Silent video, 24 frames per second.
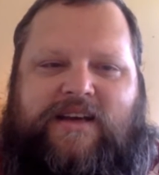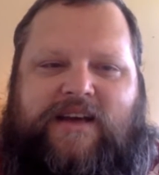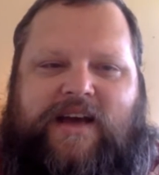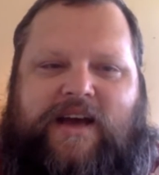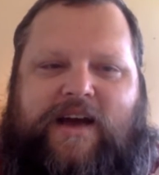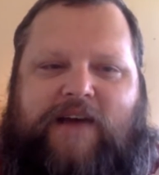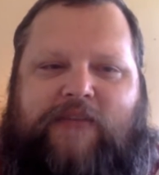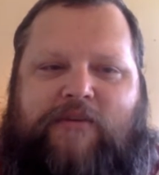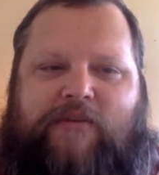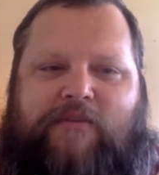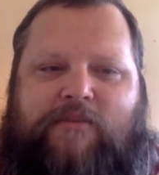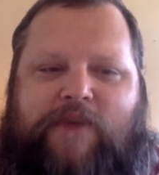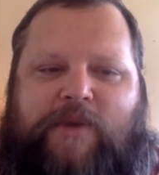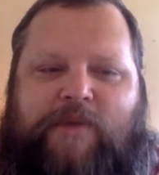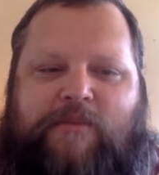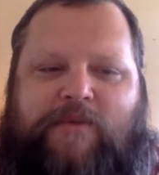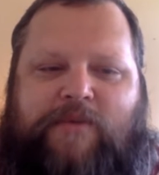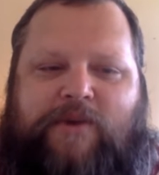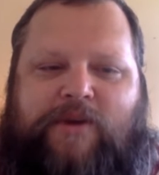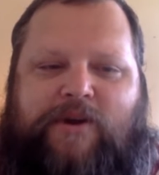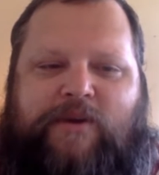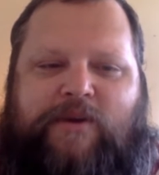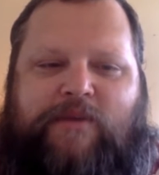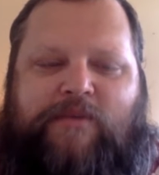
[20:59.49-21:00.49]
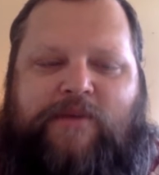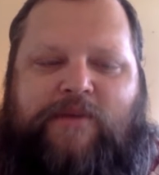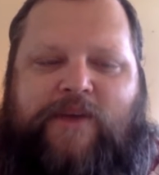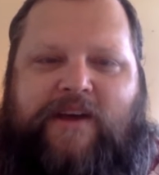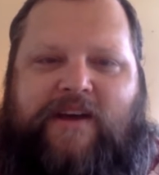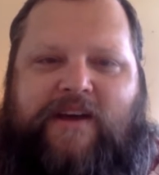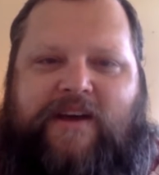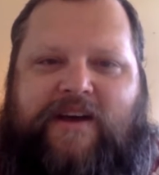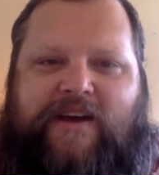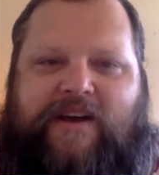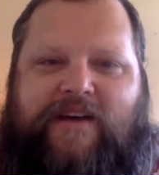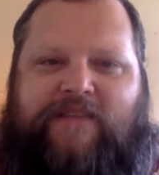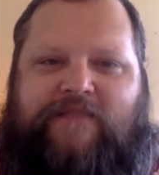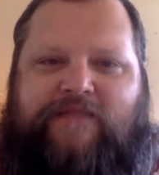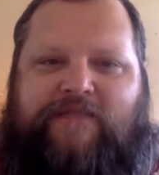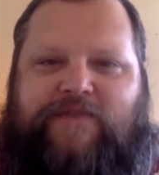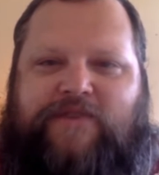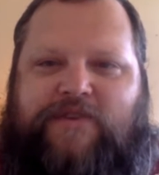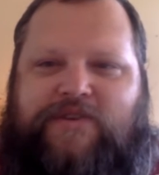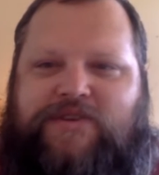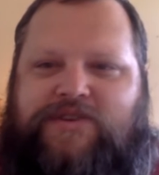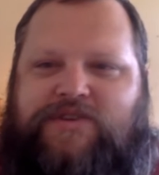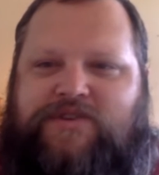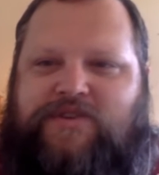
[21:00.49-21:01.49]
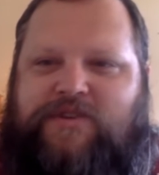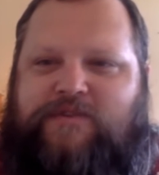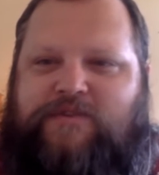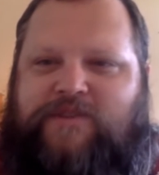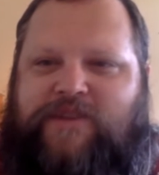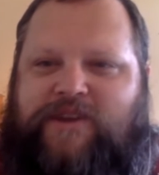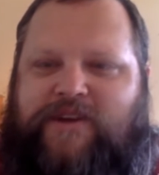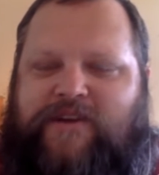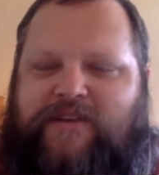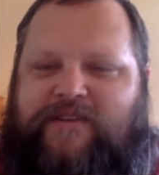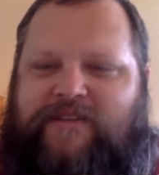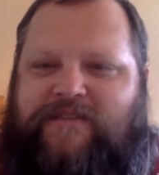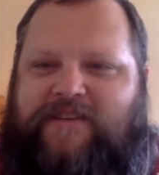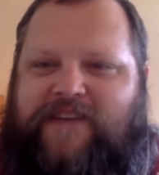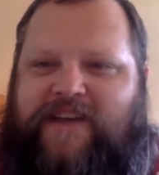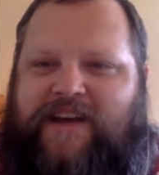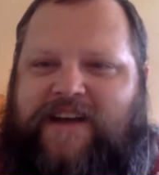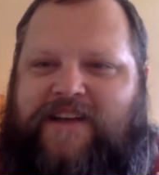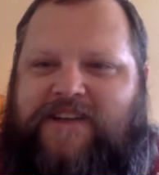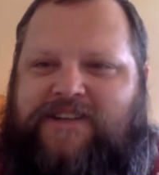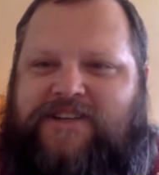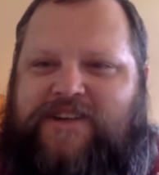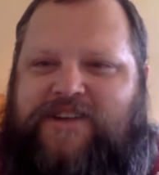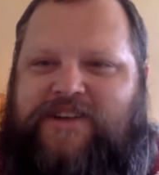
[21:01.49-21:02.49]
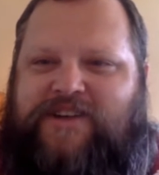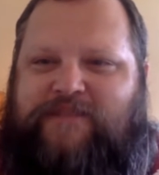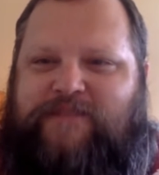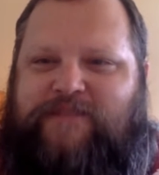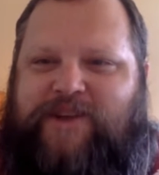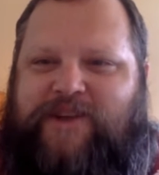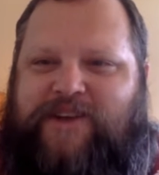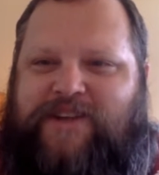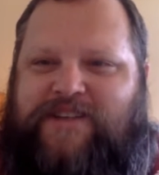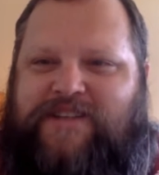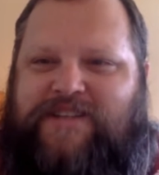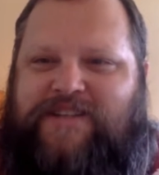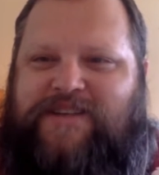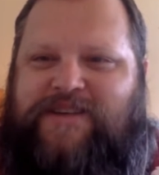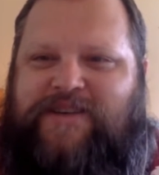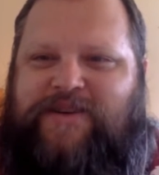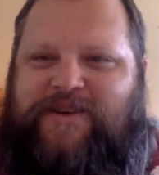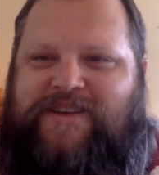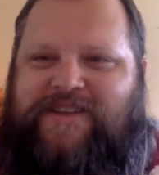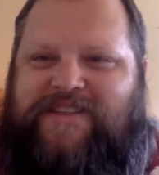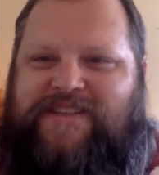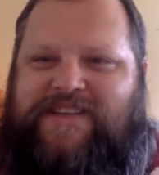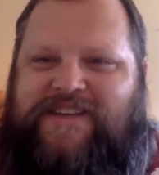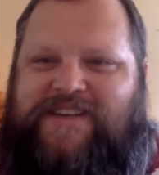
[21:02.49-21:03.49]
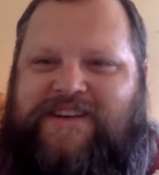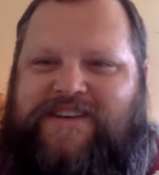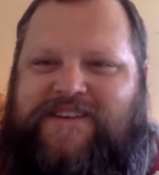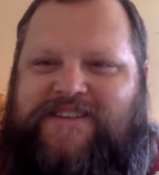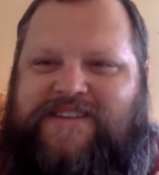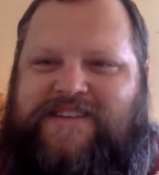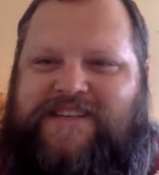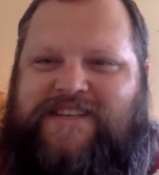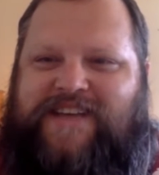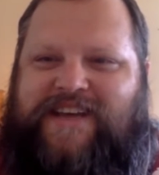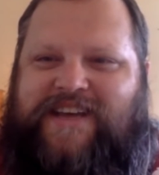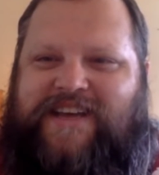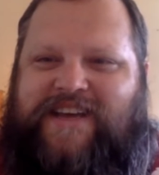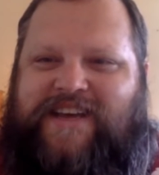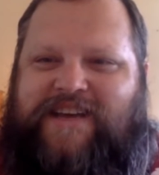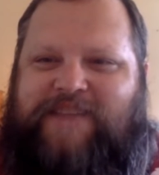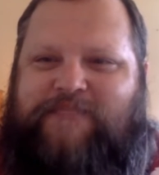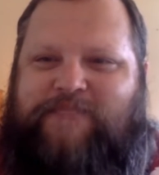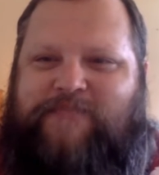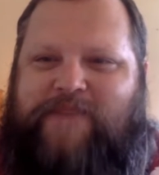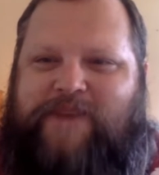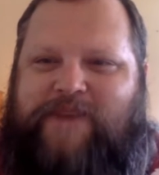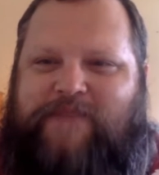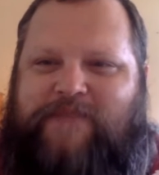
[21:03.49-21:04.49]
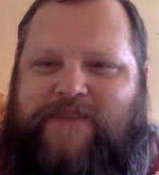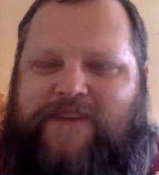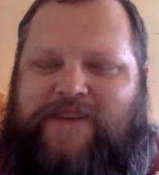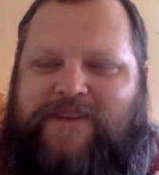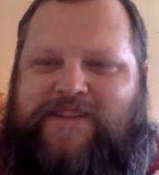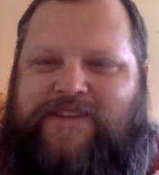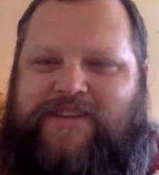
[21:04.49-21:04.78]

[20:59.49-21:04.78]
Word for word: I remember my uh, first trip there, in fact, Sharon Boston, who I see here today, met me at the